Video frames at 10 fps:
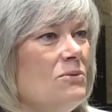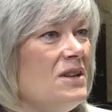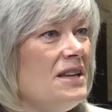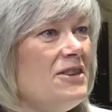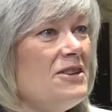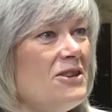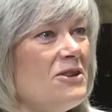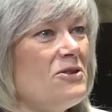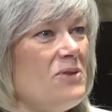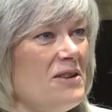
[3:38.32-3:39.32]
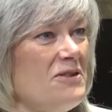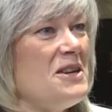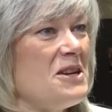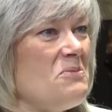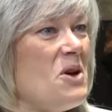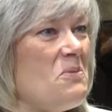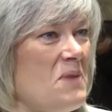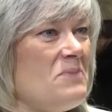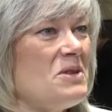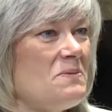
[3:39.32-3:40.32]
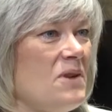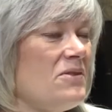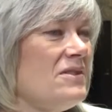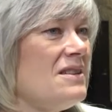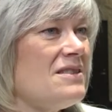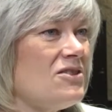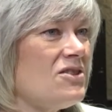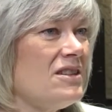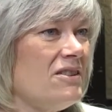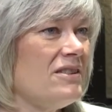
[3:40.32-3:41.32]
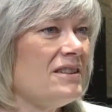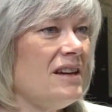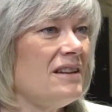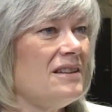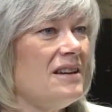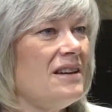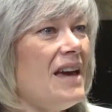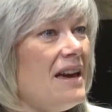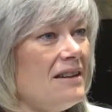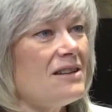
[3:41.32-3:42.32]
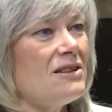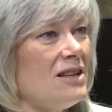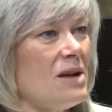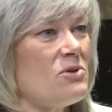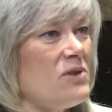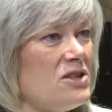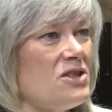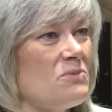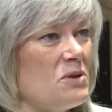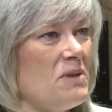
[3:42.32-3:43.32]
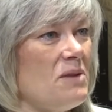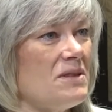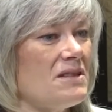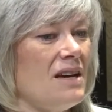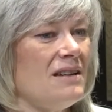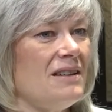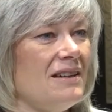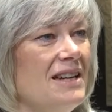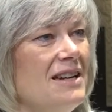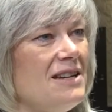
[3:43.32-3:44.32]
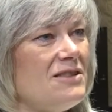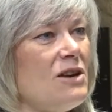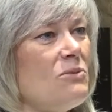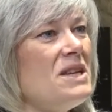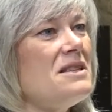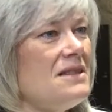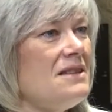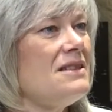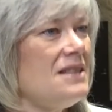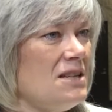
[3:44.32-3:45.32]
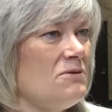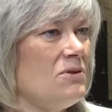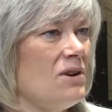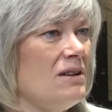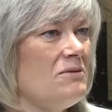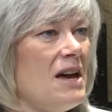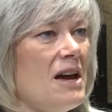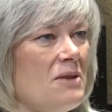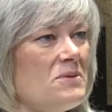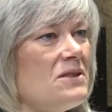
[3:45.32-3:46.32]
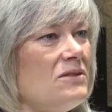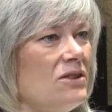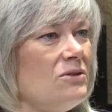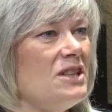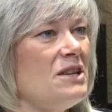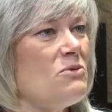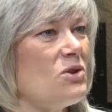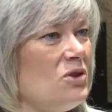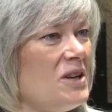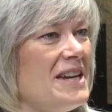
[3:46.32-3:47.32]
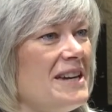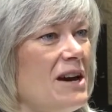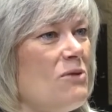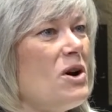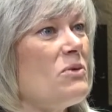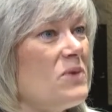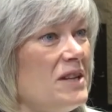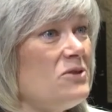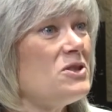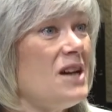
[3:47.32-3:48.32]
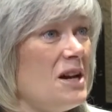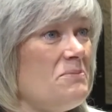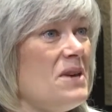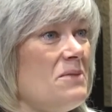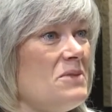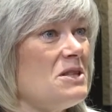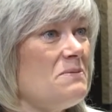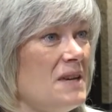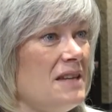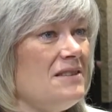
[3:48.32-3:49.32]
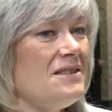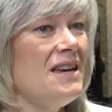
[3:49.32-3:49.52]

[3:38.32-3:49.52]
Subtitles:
Well, I think the great thing about payments modernization here in Canada and in collaboration with Payments Canada is that we see the need for it. Absolutely, we're looking at what real-time payments means,